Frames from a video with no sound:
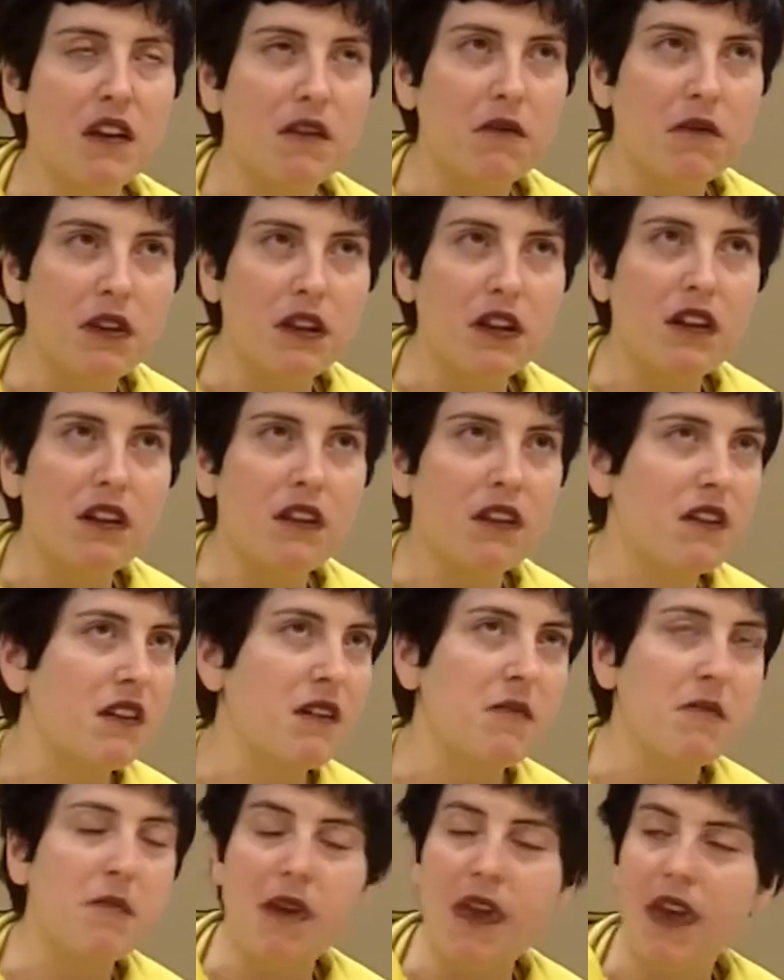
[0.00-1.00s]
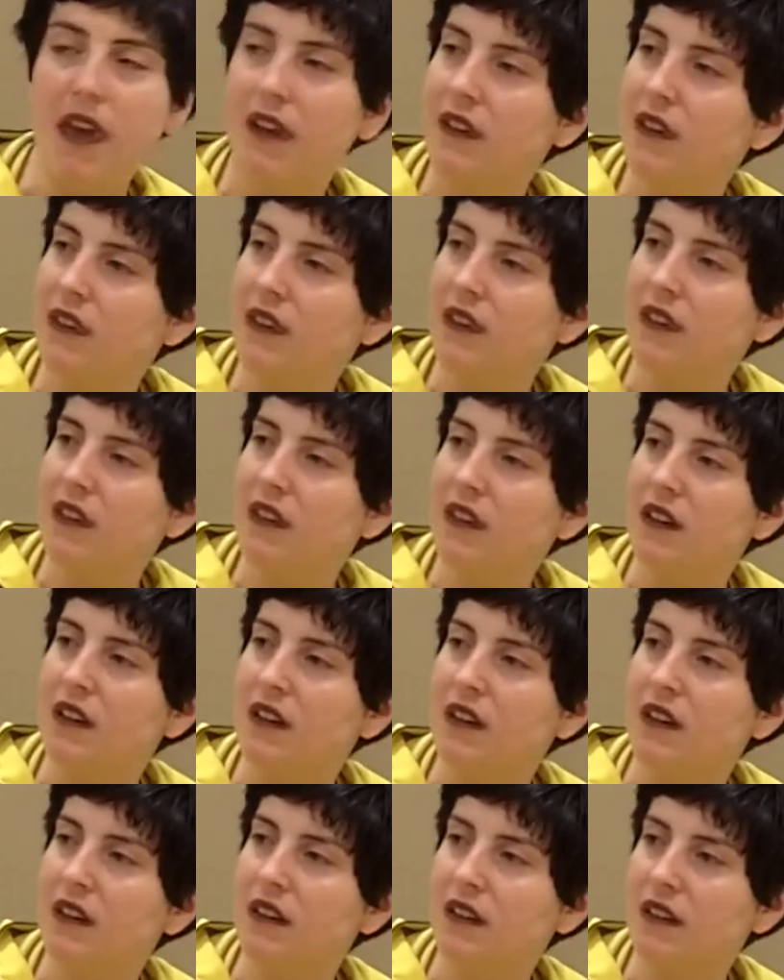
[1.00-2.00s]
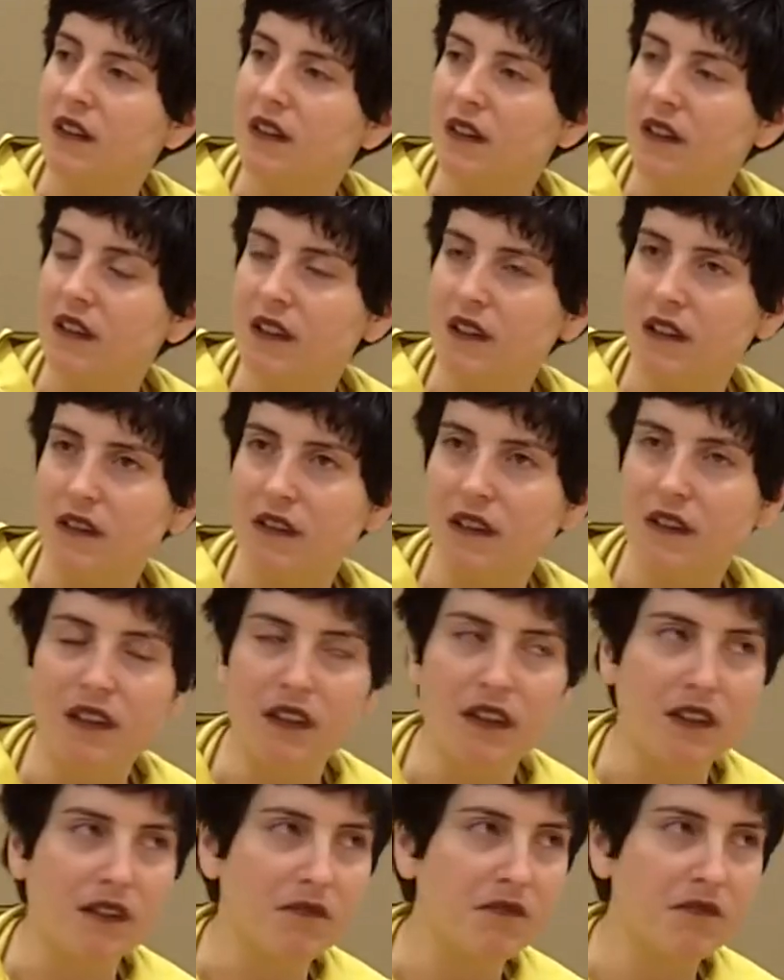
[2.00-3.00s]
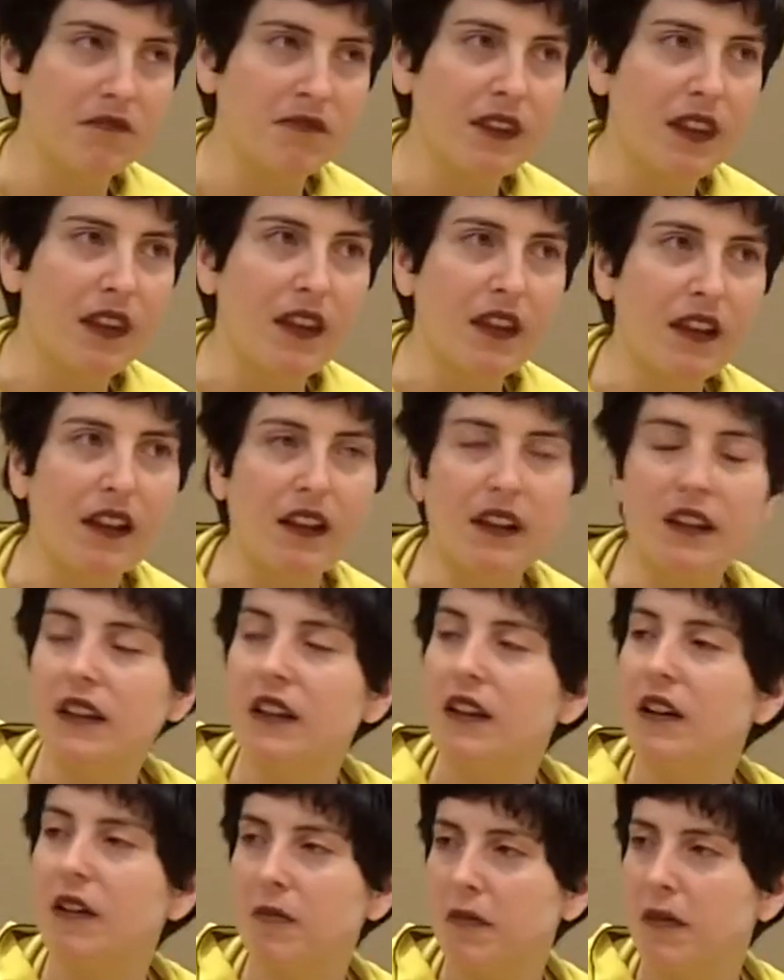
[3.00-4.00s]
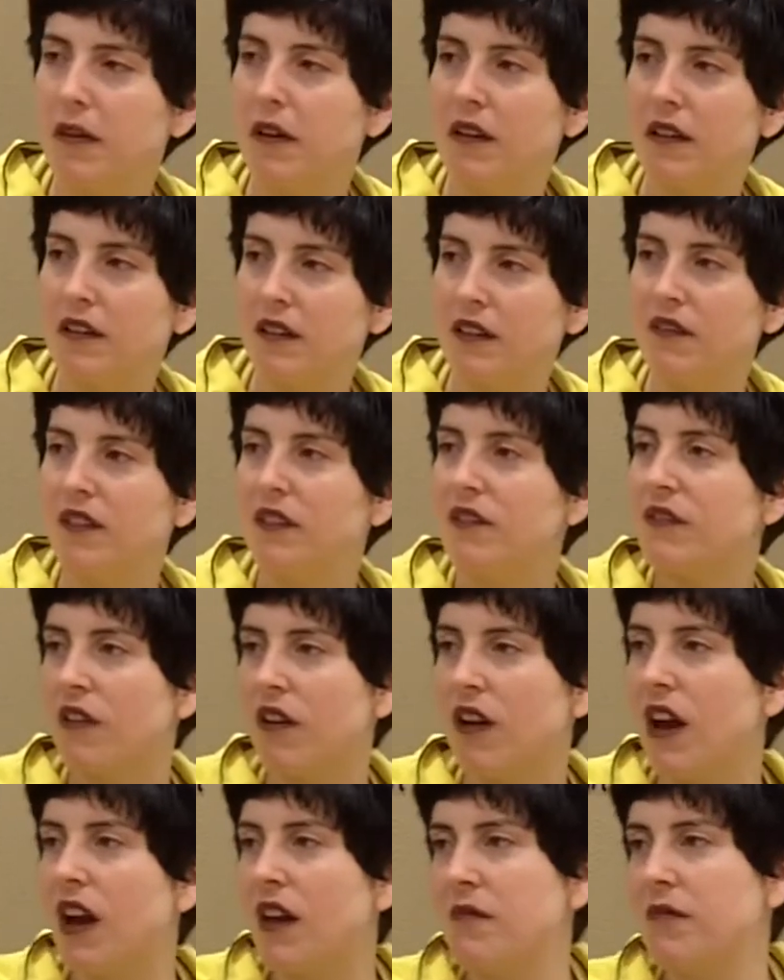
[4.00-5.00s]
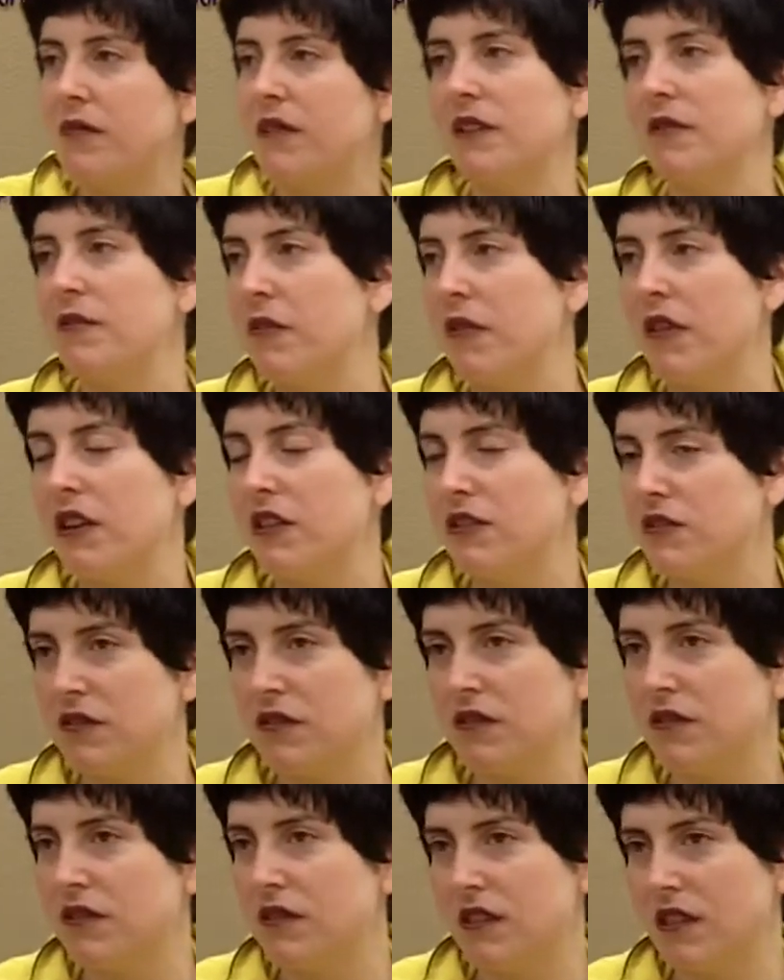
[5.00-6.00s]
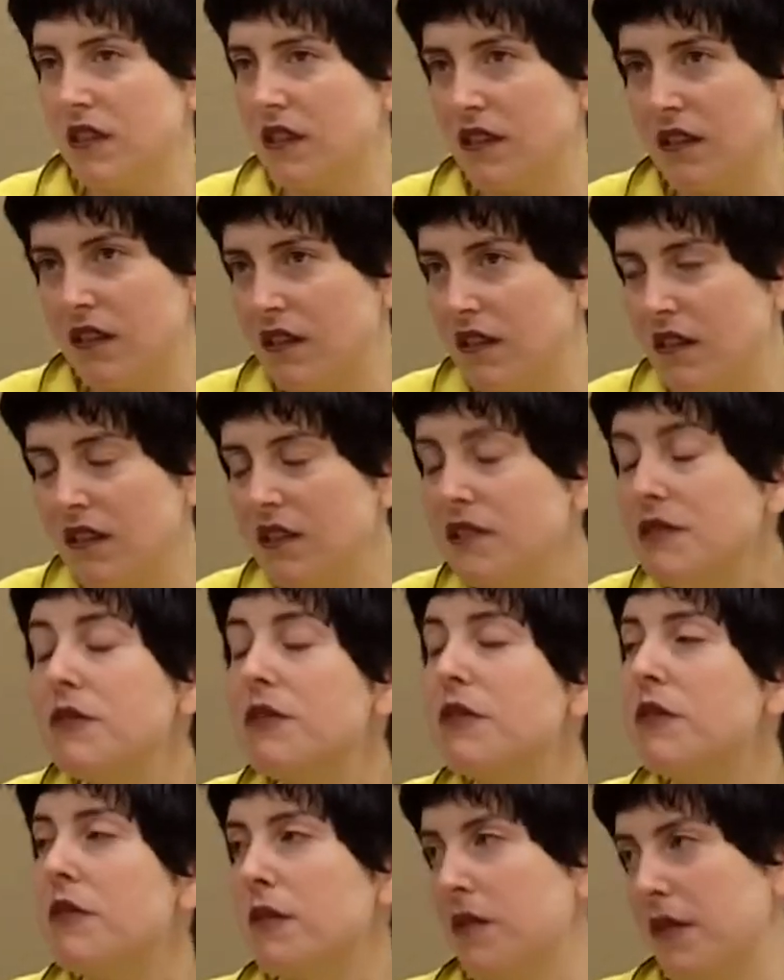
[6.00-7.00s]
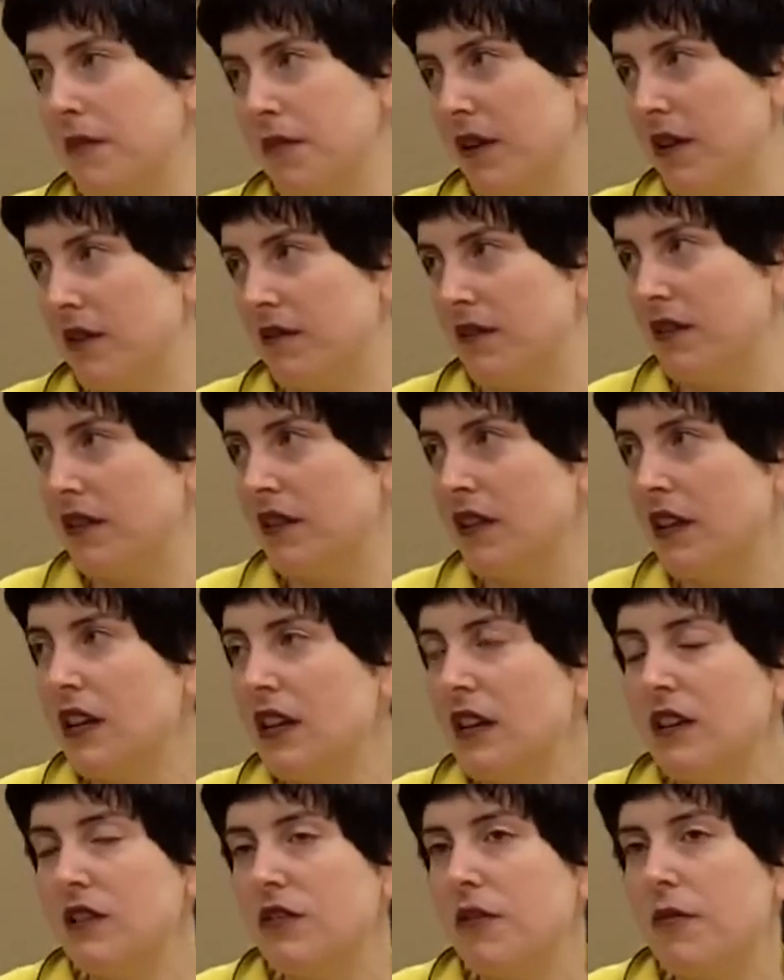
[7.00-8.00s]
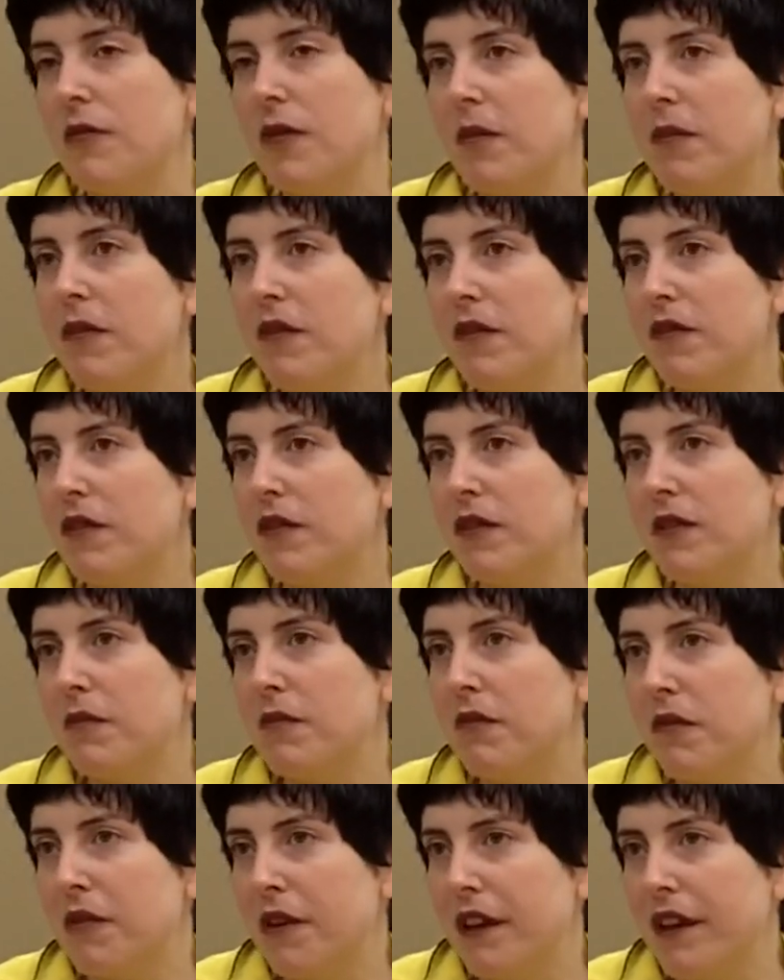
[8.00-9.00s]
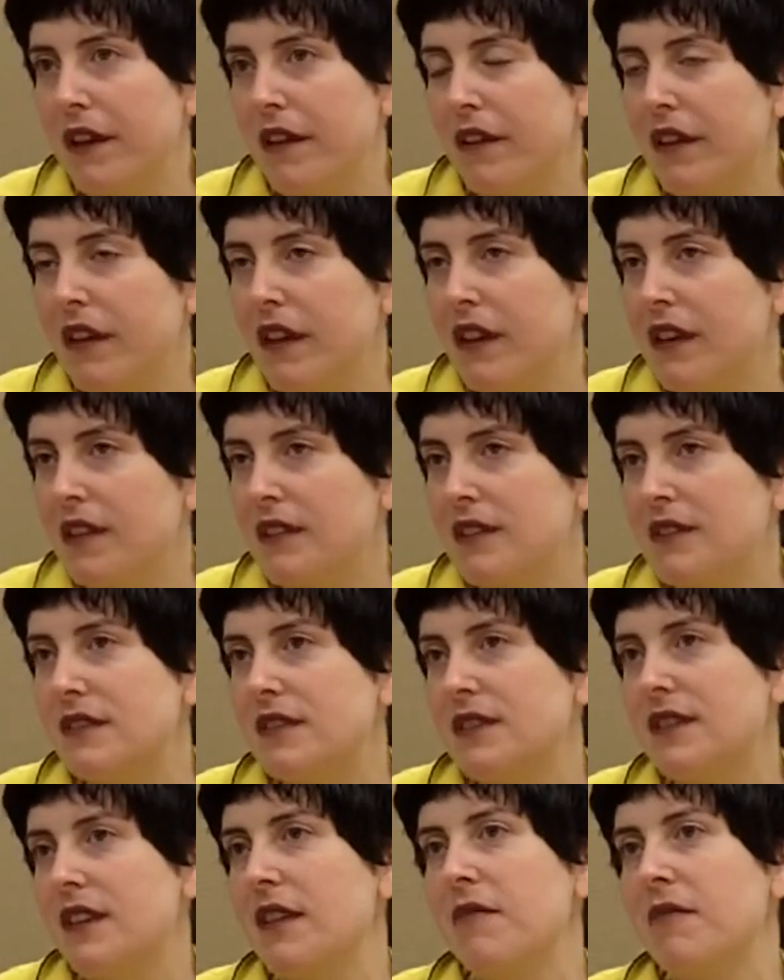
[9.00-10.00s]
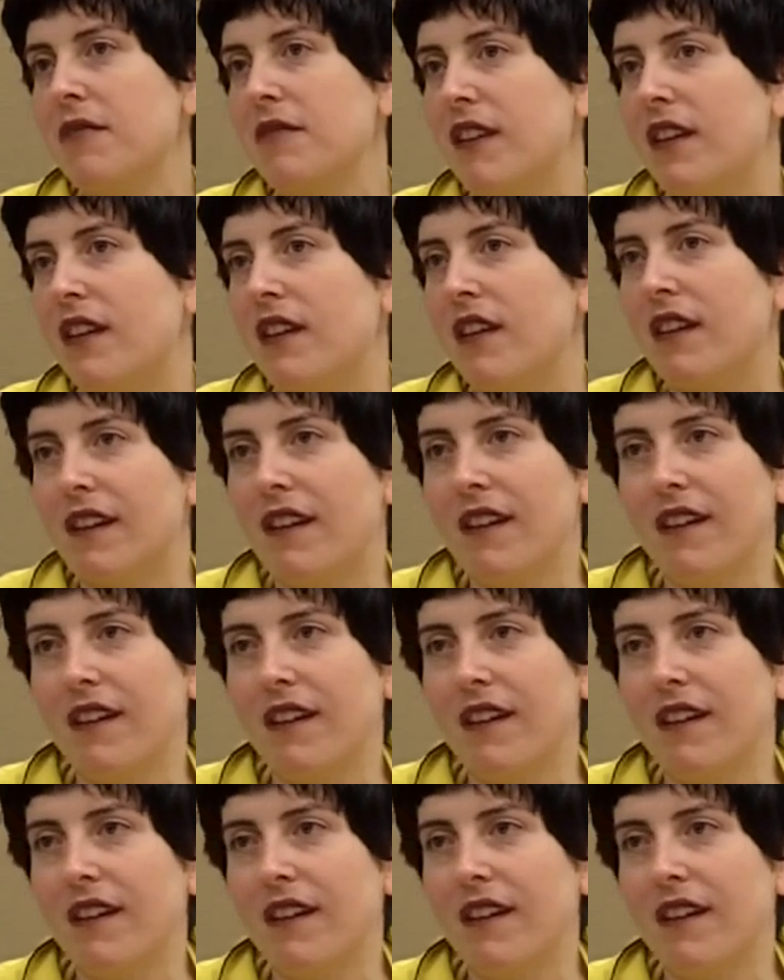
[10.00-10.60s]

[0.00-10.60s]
really impact in the clinical part, even for high blood pressure. This we know about it. So maybe for the brain is the same thing.